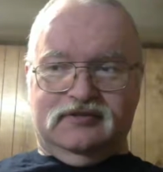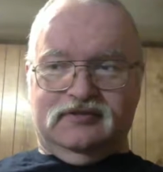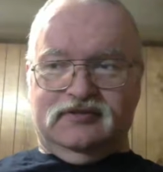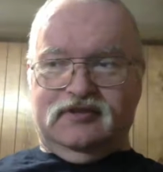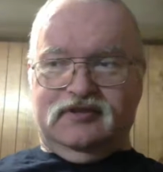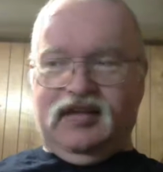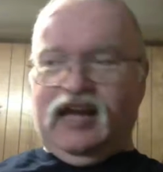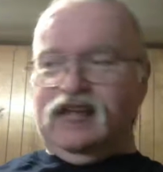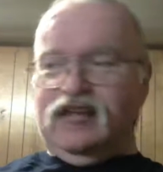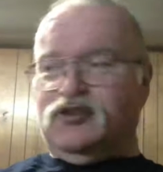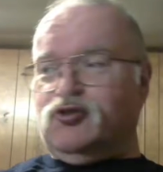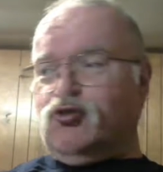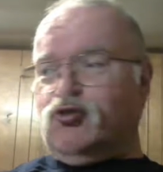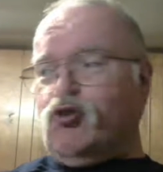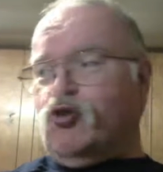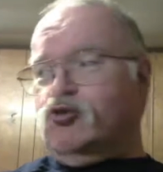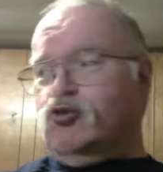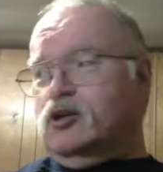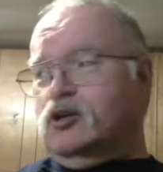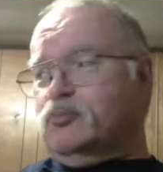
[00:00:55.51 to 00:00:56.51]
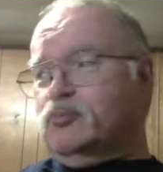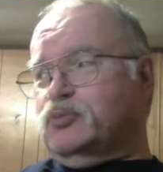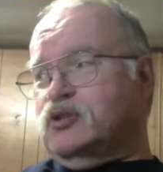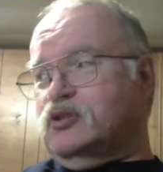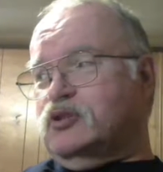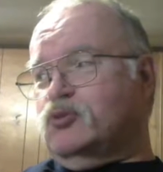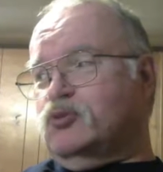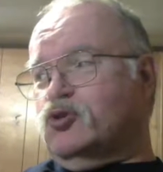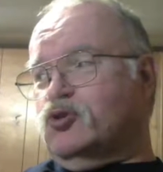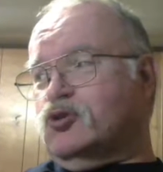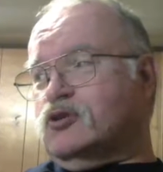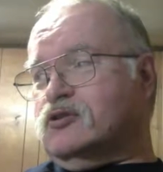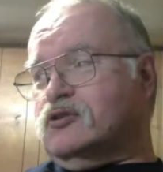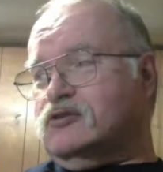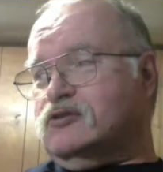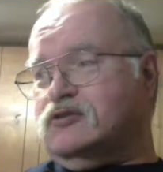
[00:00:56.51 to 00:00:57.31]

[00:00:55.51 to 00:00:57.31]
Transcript: not thrown up anymore.